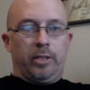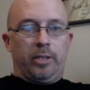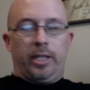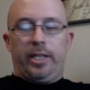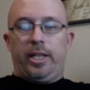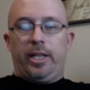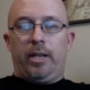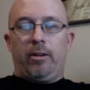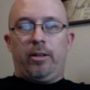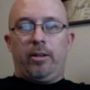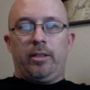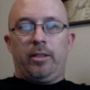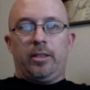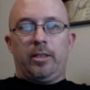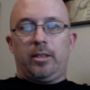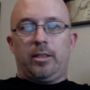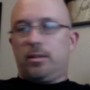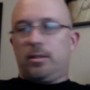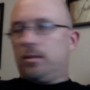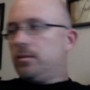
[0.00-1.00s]
carry
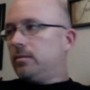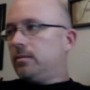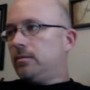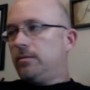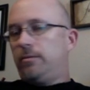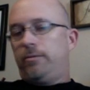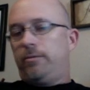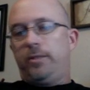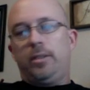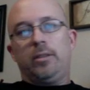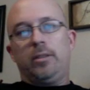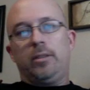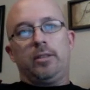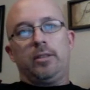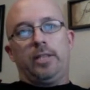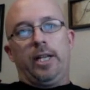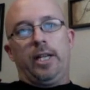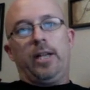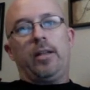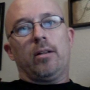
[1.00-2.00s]
this field
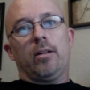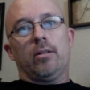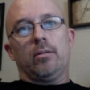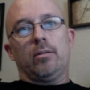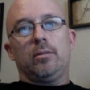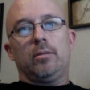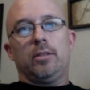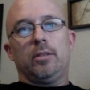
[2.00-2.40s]
down,